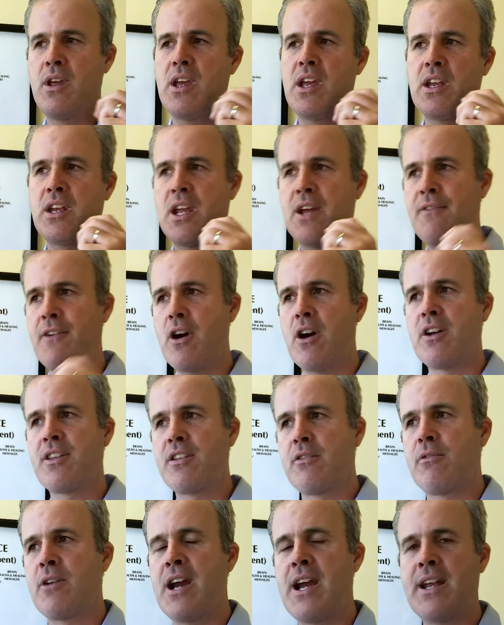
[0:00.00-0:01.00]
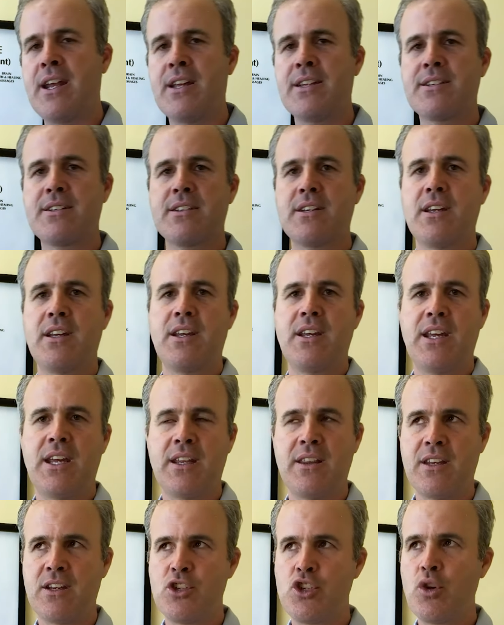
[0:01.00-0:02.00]
and you have arthritis
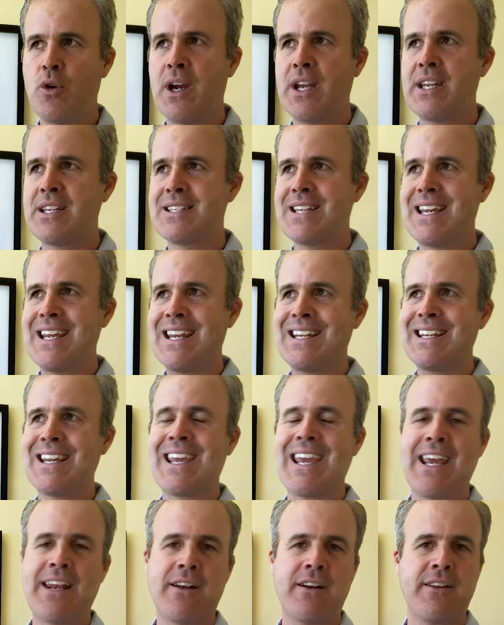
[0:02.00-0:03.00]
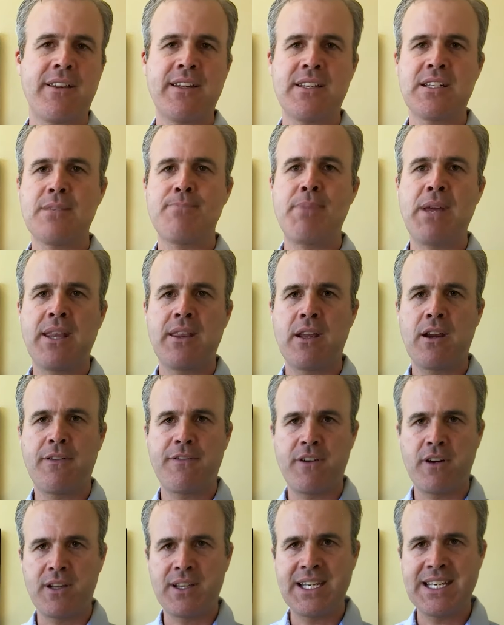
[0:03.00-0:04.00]
in the joint, it's an indicator that it's been there
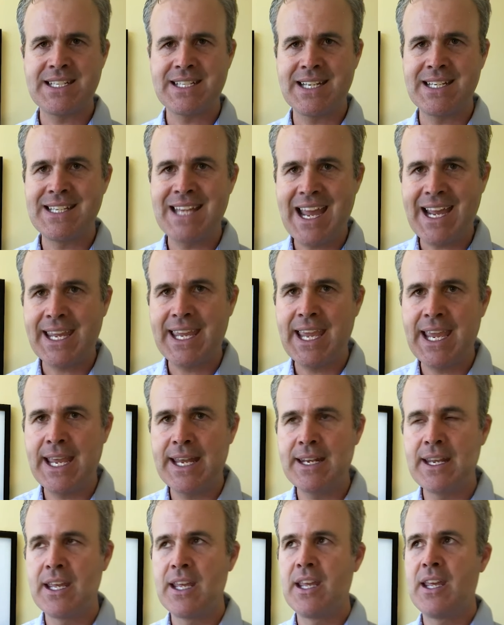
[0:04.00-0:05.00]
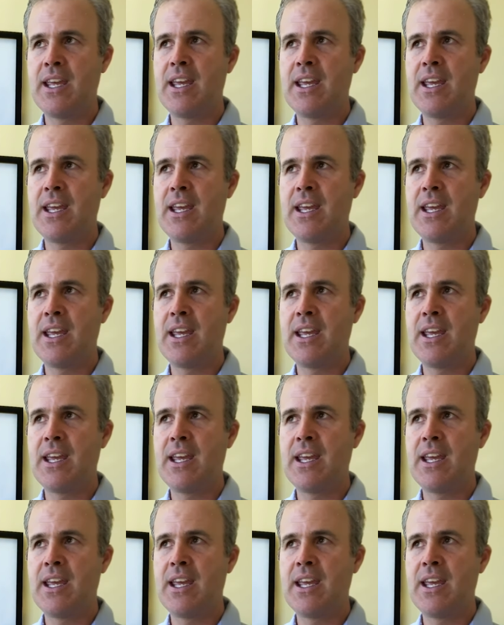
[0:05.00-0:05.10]
for at least a decade